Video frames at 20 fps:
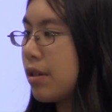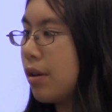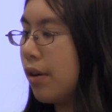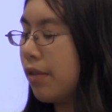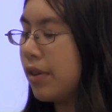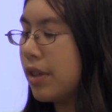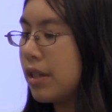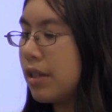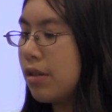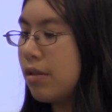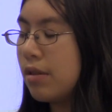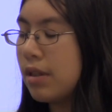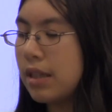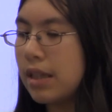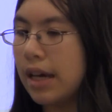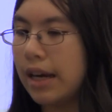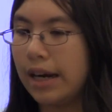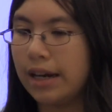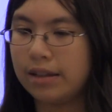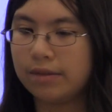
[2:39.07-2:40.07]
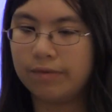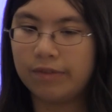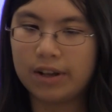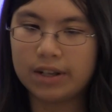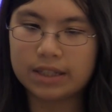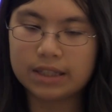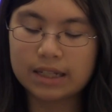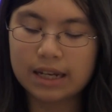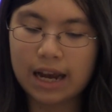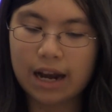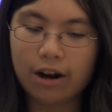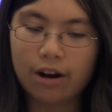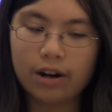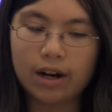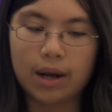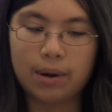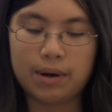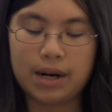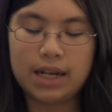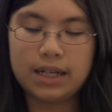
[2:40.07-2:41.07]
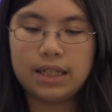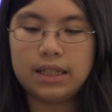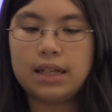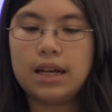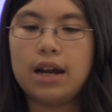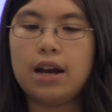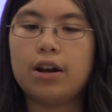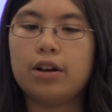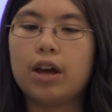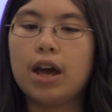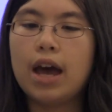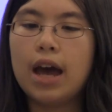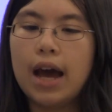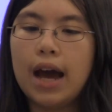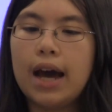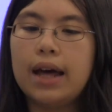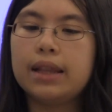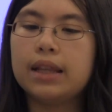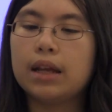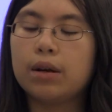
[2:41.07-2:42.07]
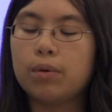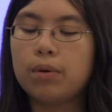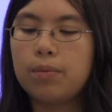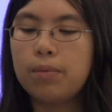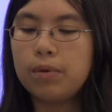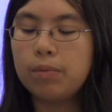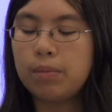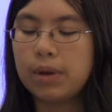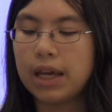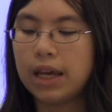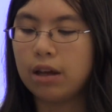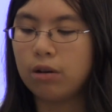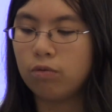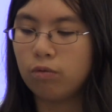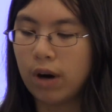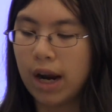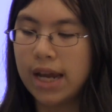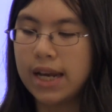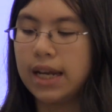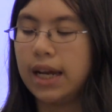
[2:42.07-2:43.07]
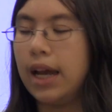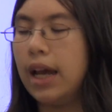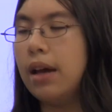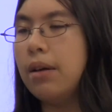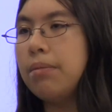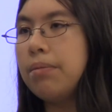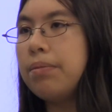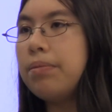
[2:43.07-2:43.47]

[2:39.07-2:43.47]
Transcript: So if the student said I felt scared, I would add scared, and then we would begin writing it.